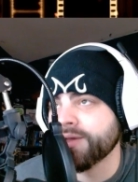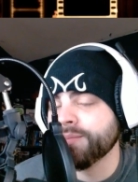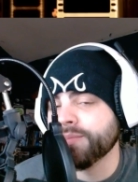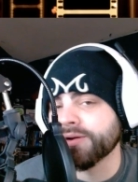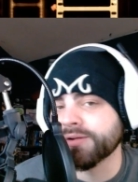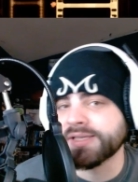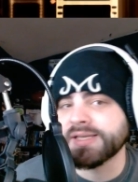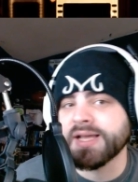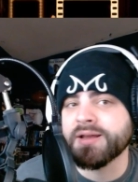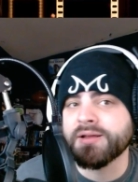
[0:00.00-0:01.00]
but are
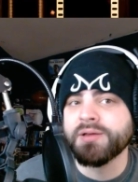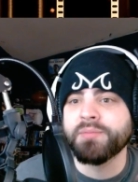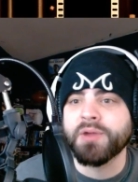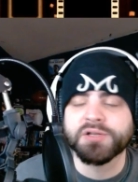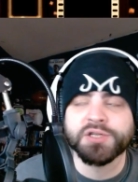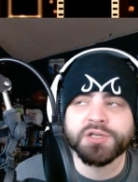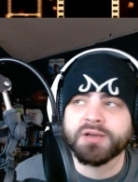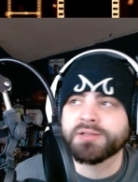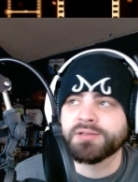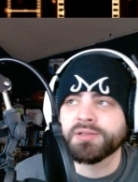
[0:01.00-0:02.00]
instead are
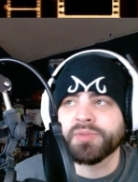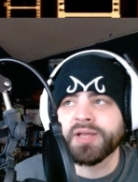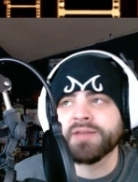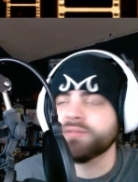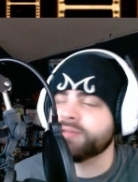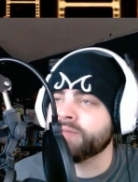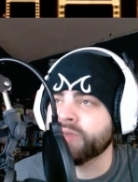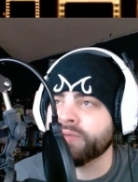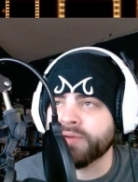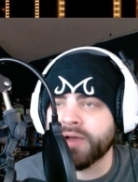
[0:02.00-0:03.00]
stuck to the plane of the
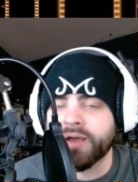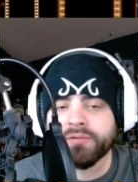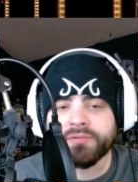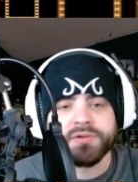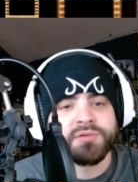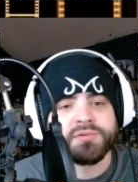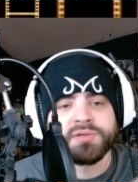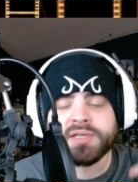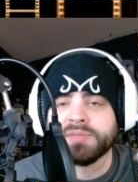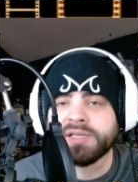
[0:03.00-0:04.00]
living, either due to
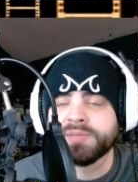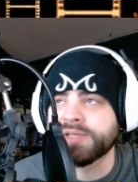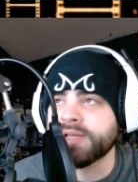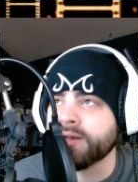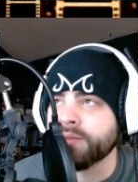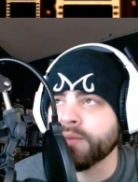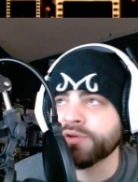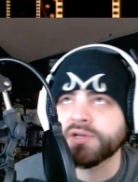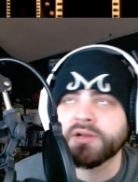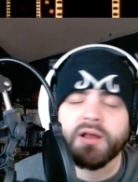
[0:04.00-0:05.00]
some deep-seated
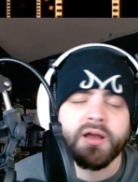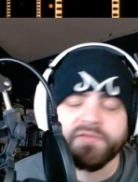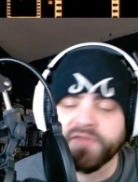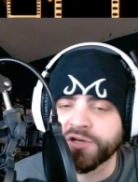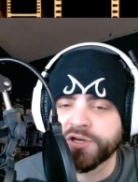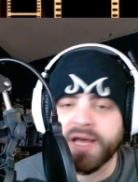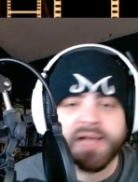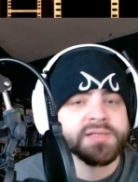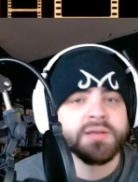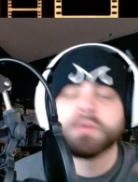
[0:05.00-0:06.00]
emotion, an unfinished
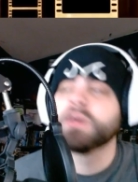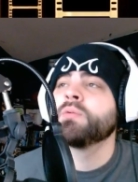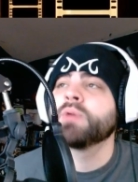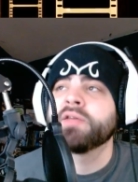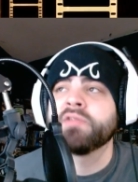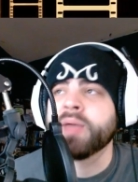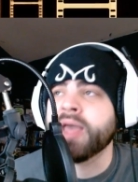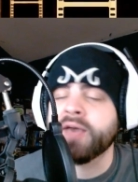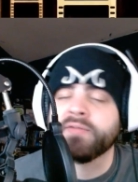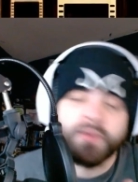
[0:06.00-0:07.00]
task, whatever may
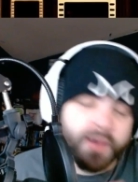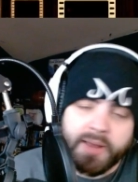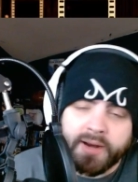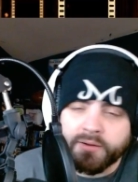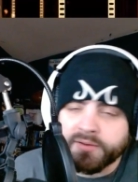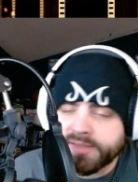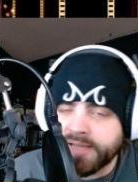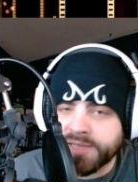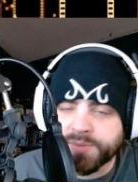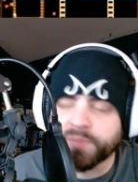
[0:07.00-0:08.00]
have you. I'm not a ghost
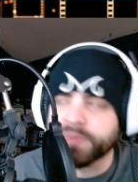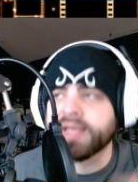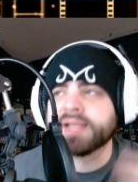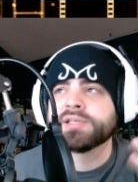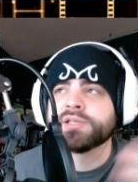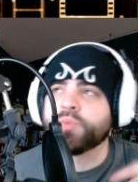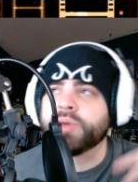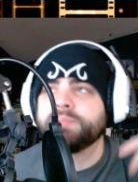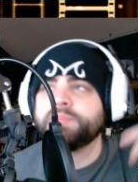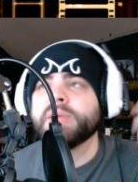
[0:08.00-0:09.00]
expert, but that's just what
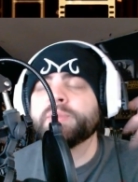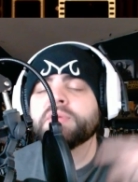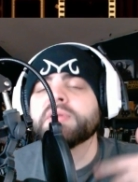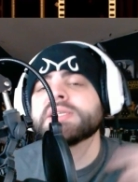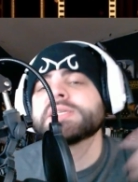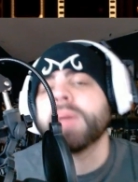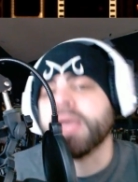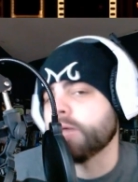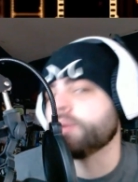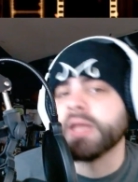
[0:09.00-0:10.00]
people
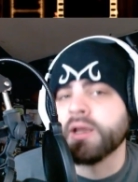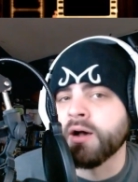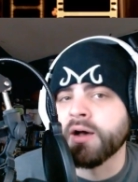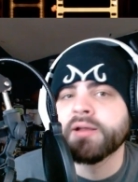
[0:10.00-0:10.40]
speculate on.